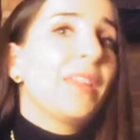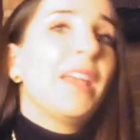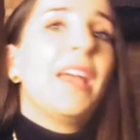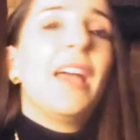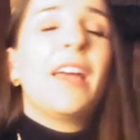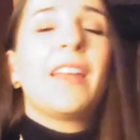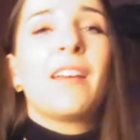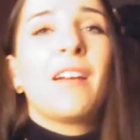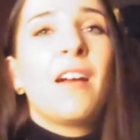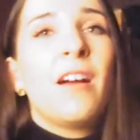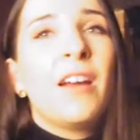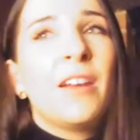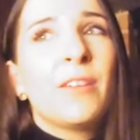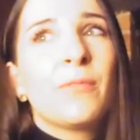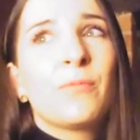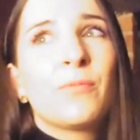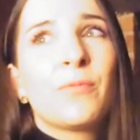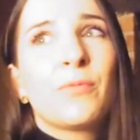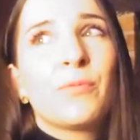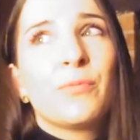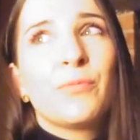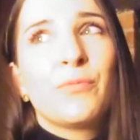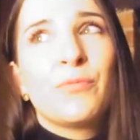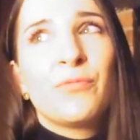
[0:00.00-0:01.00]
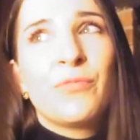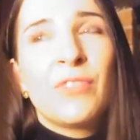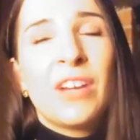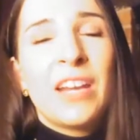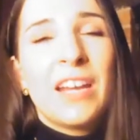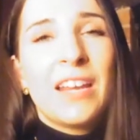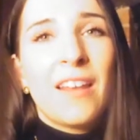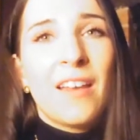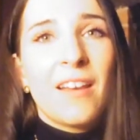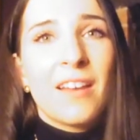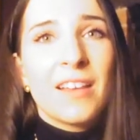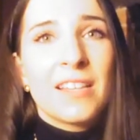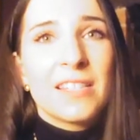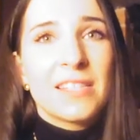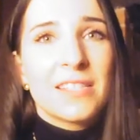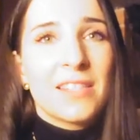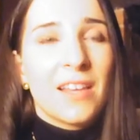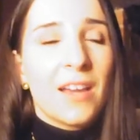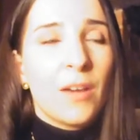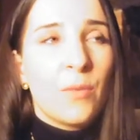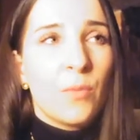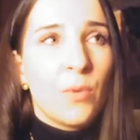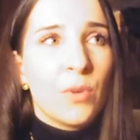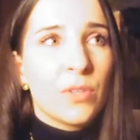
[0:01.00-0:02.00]
And I kind of realised
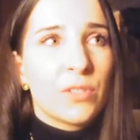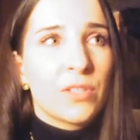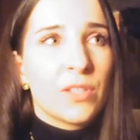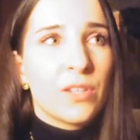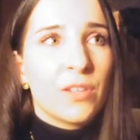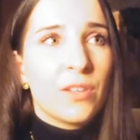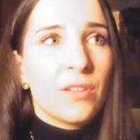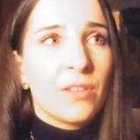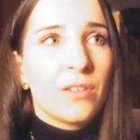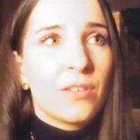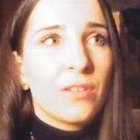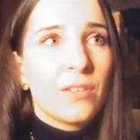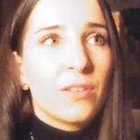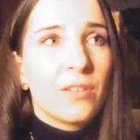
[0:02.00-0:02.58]
that I wasn't...